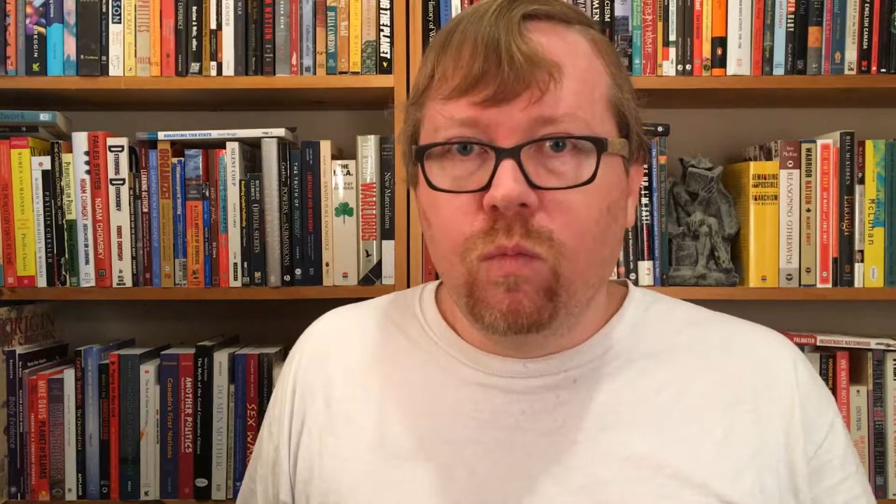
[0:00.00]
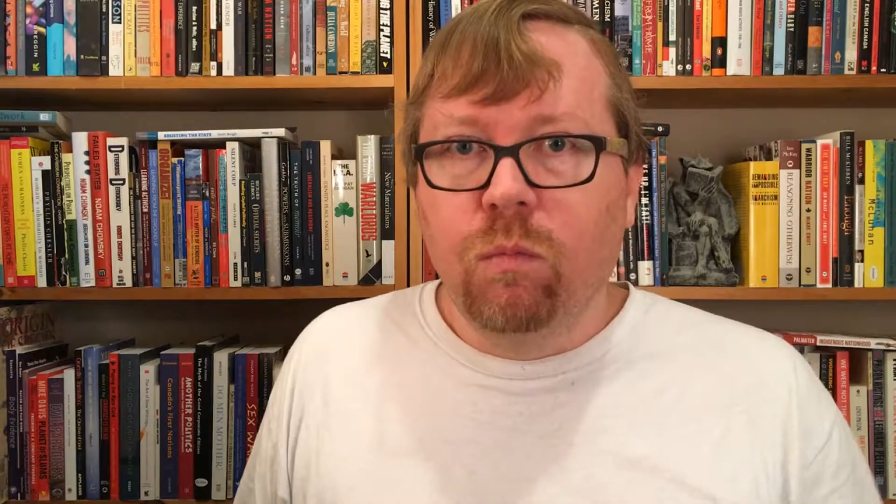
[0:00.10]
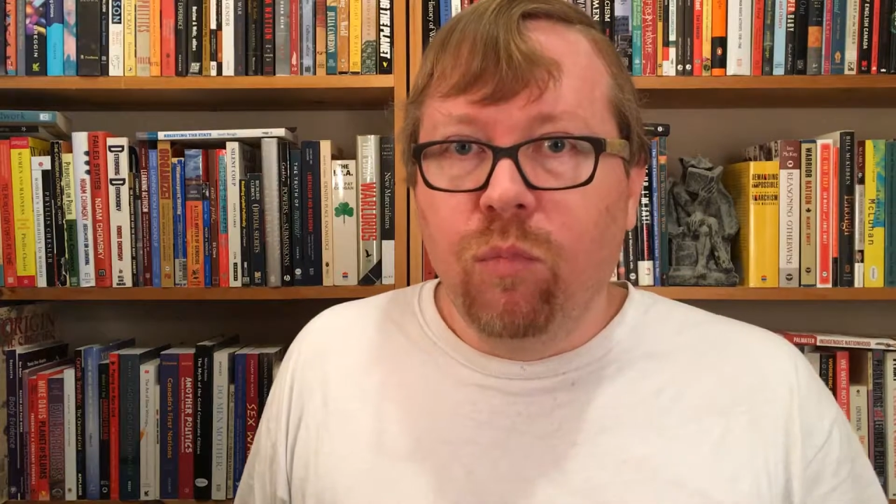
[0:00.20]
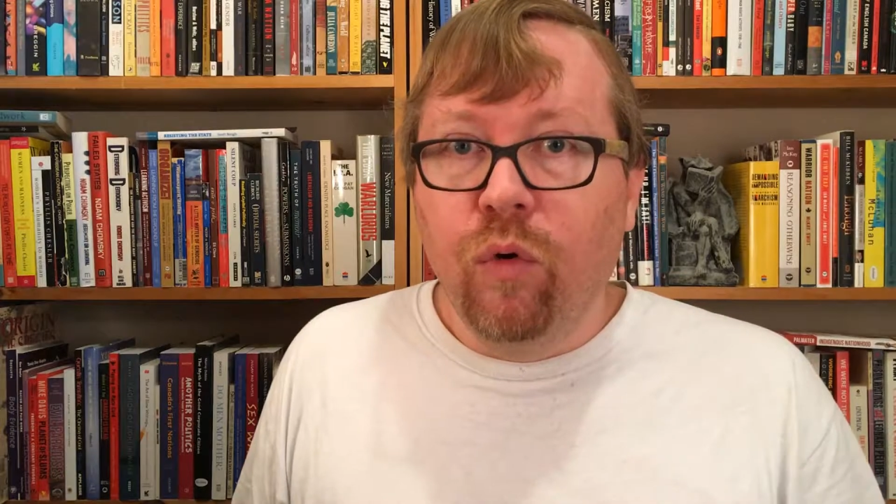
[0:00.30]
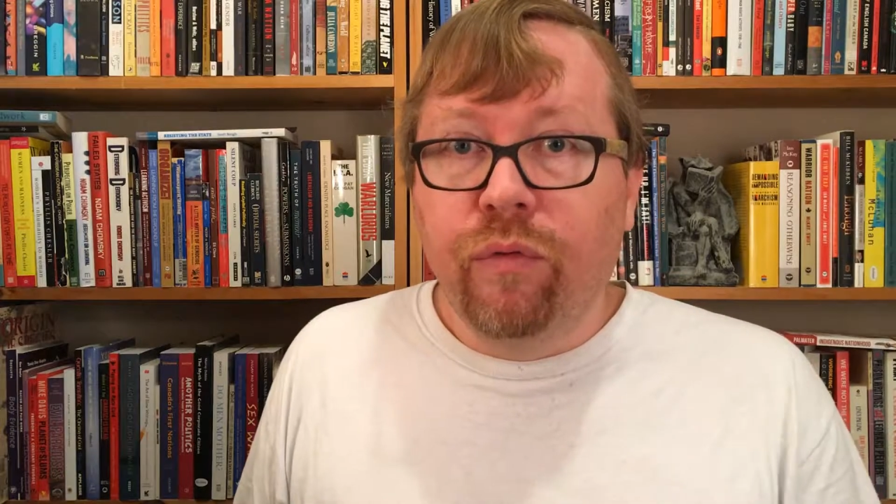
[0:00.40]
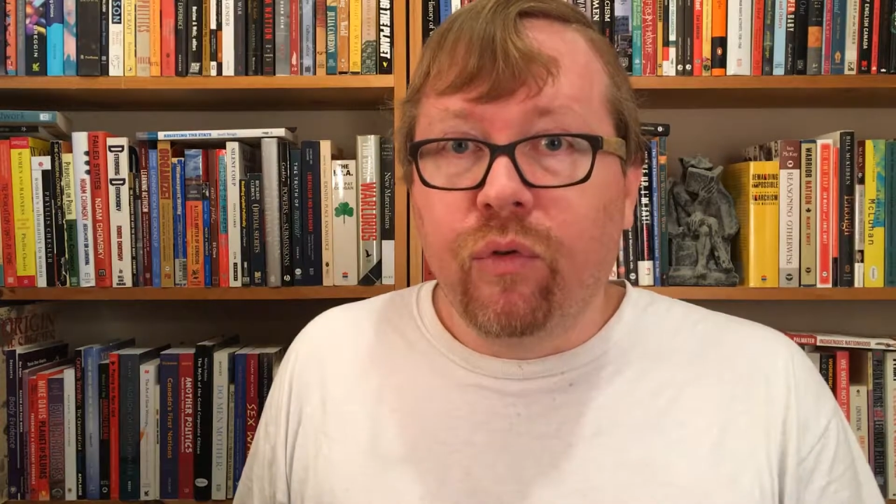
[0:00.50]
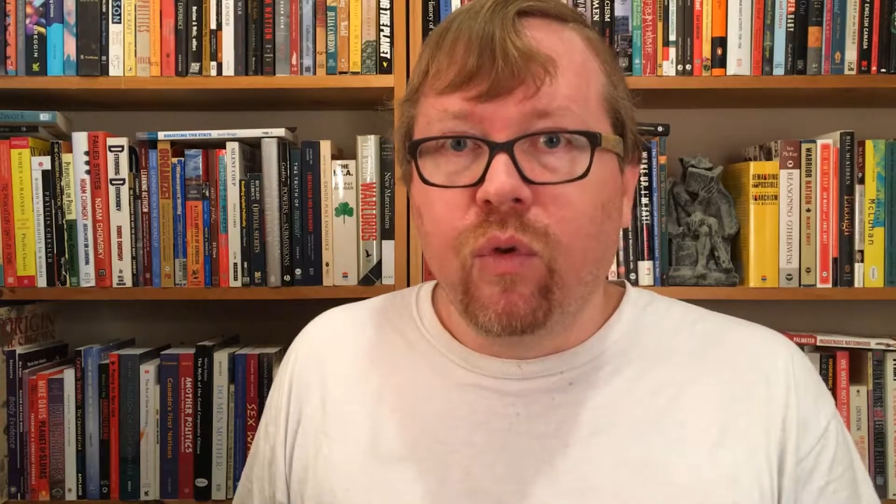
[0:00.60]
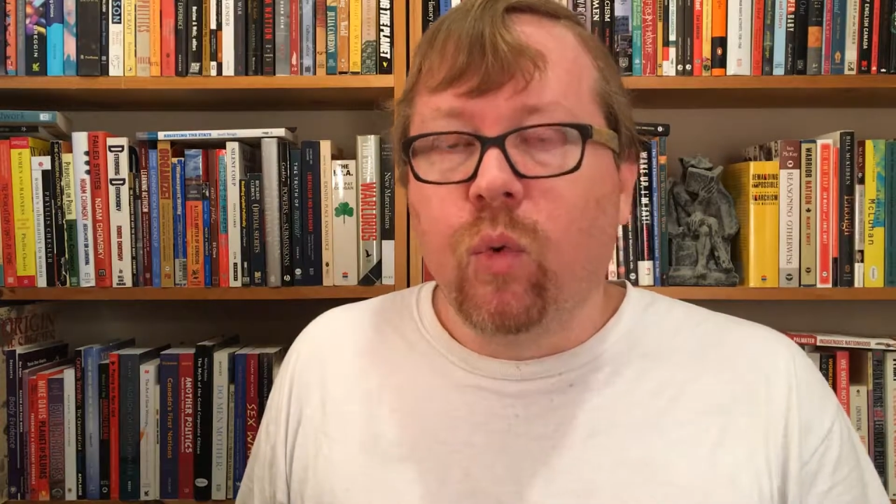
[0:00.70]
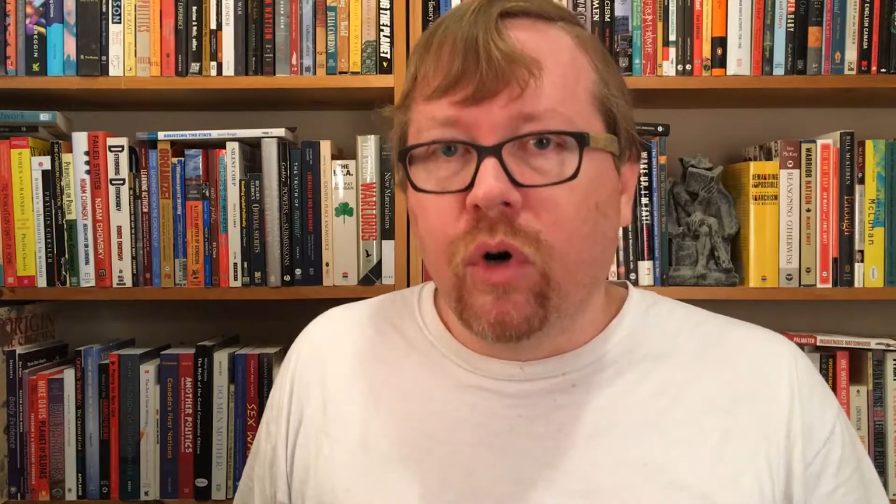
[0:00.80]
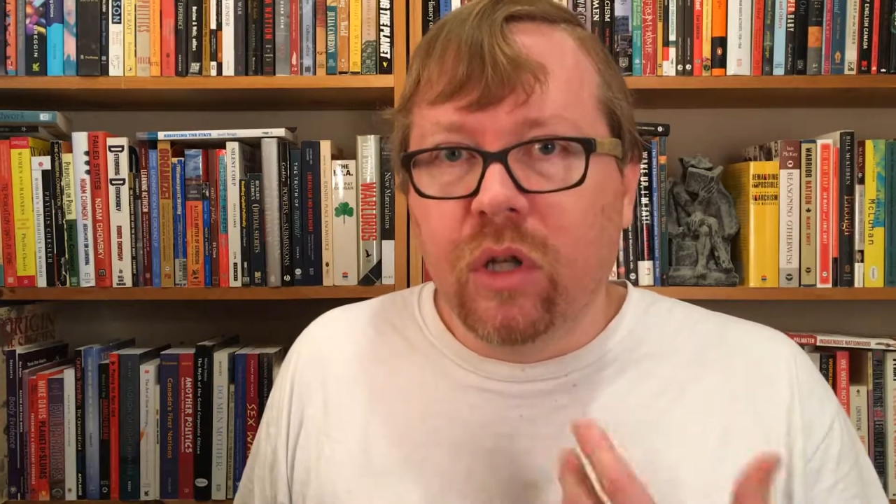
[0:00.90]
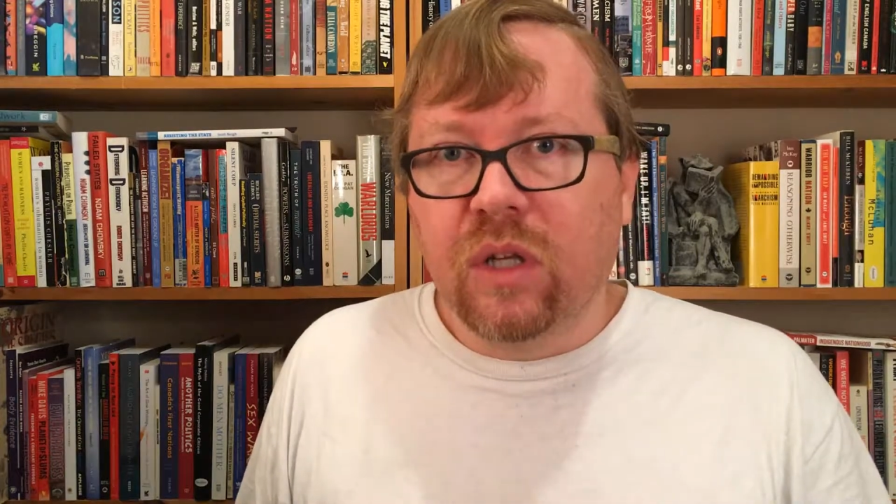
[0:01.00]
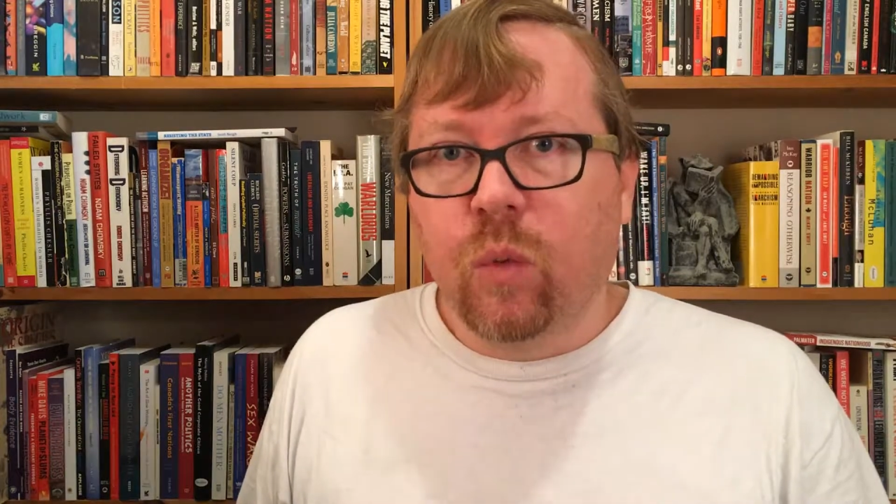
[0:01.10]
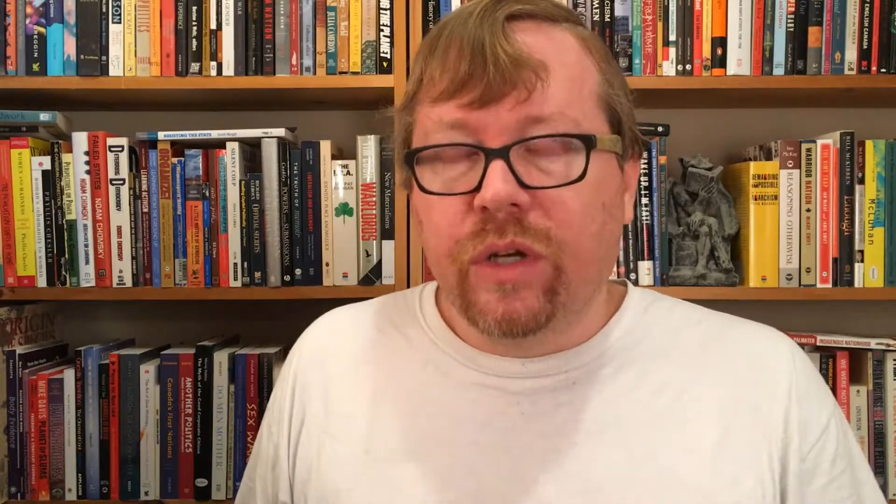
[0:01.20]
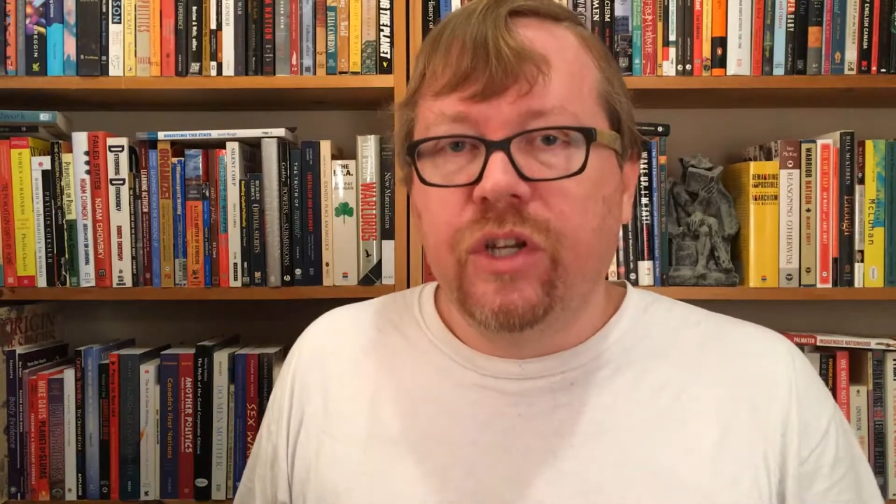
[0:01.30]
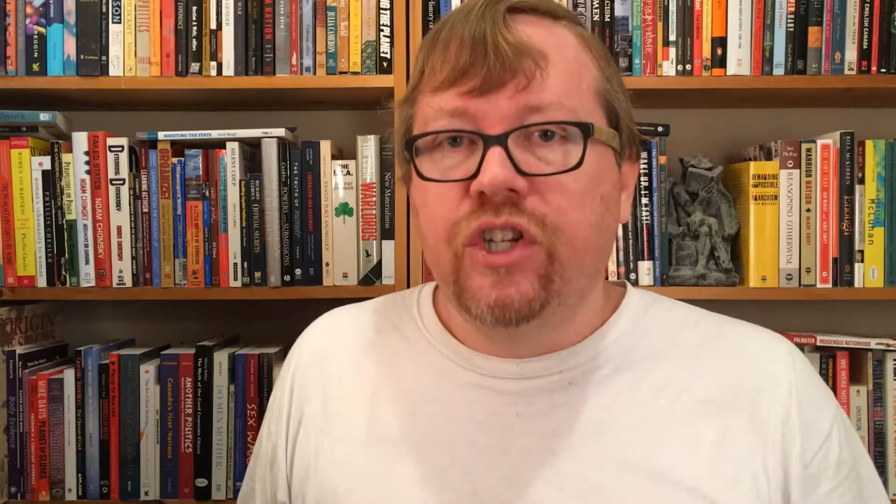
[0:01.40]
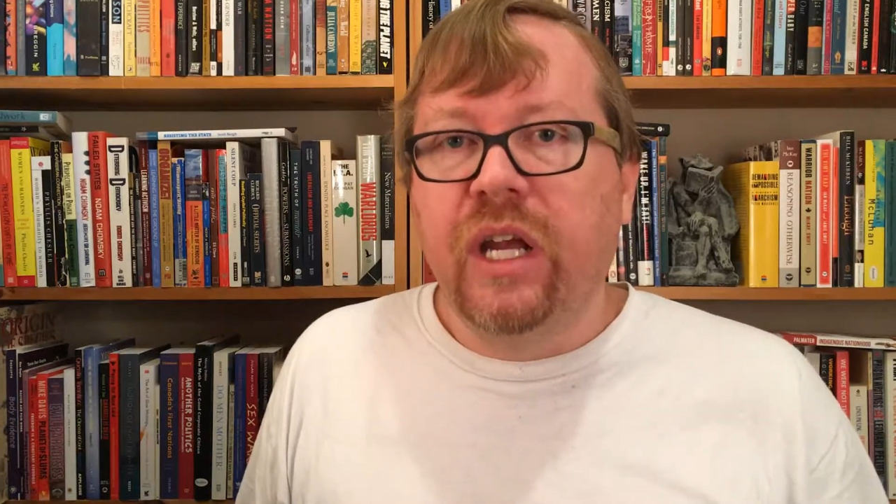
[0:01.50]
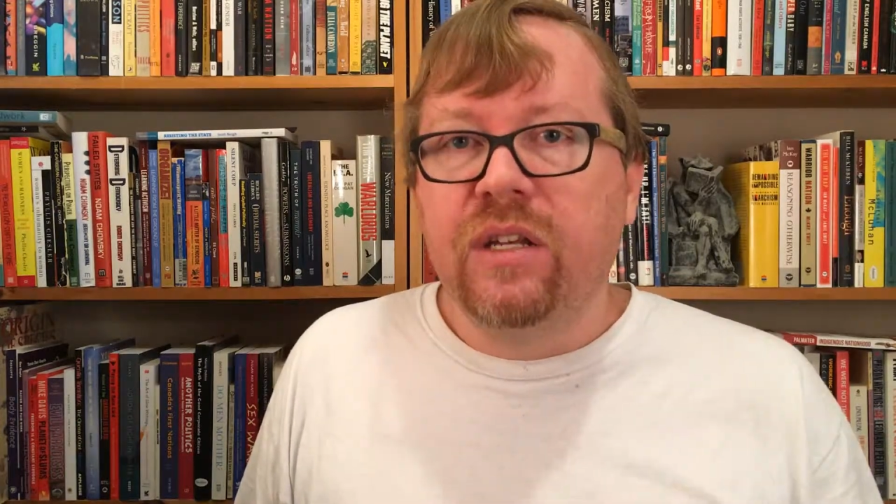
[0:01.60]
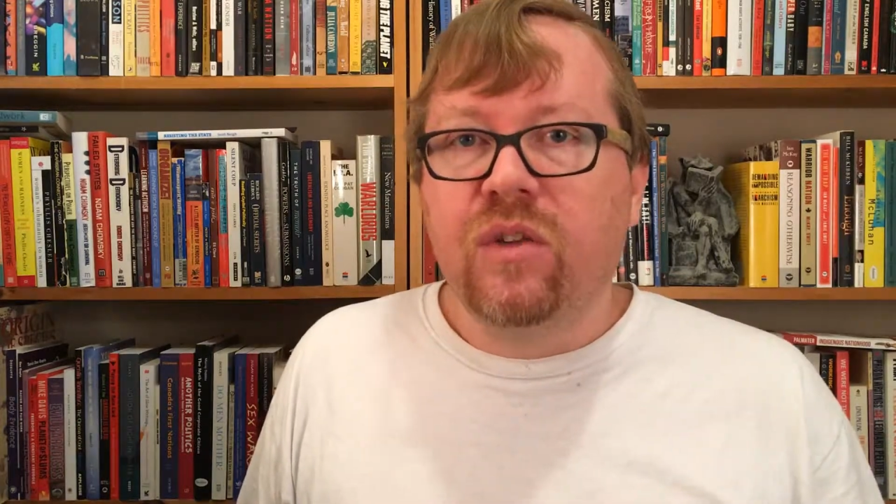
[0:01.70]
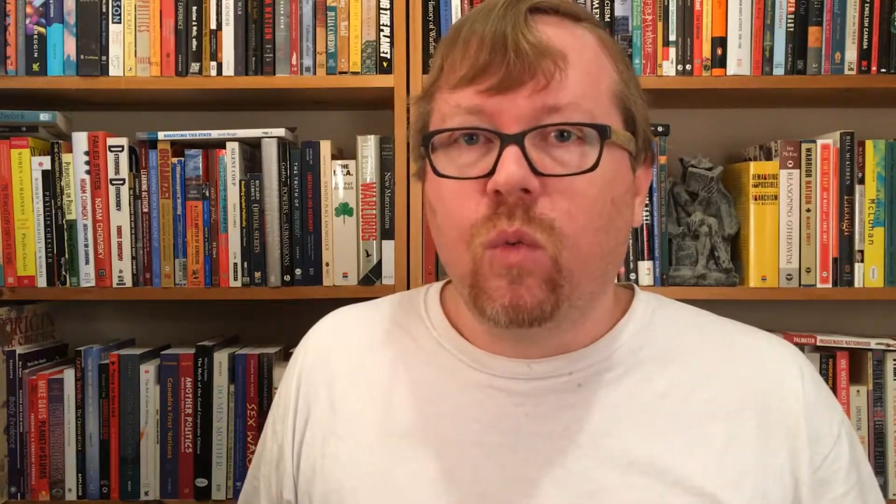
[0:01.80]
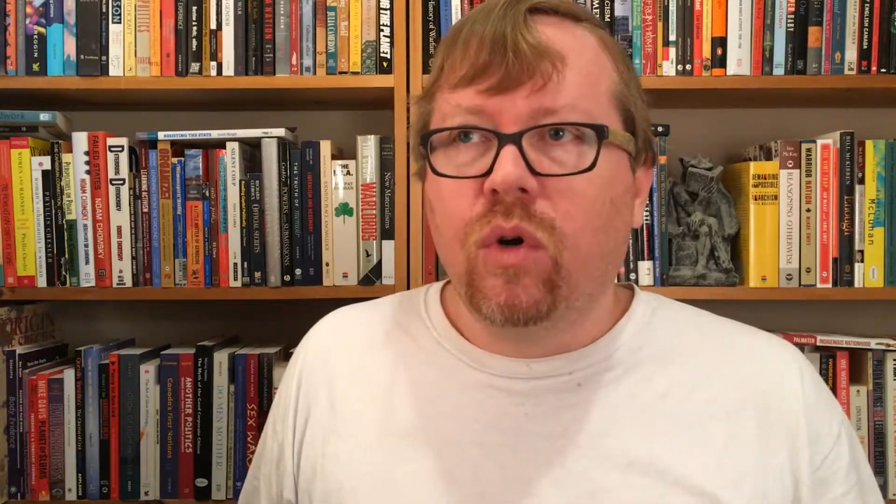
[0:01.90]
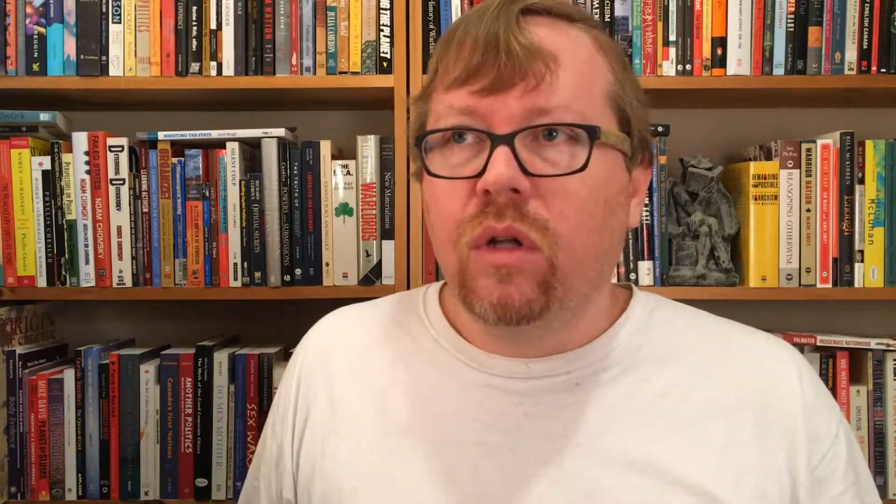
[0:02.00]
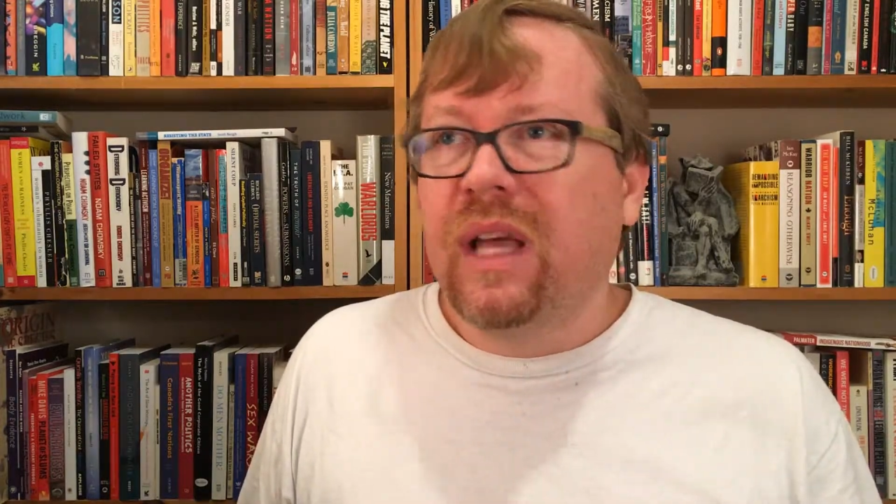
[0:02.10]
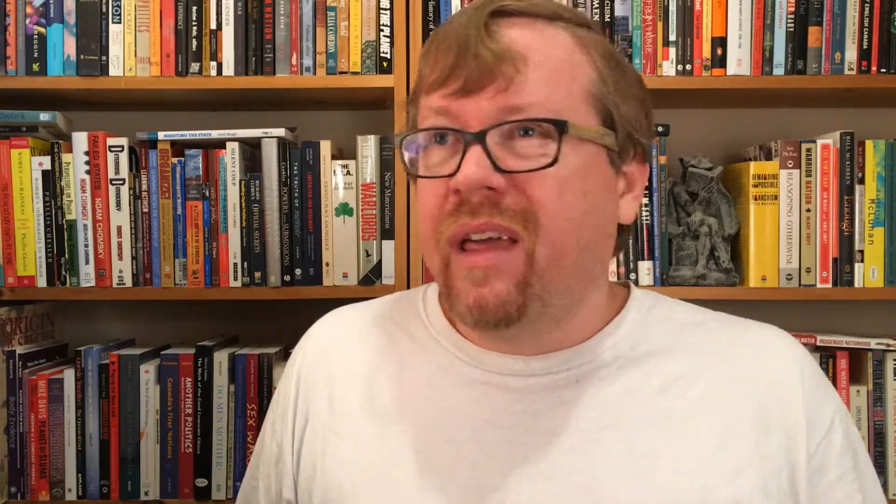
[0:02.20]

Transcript: move through the world and work to change the world.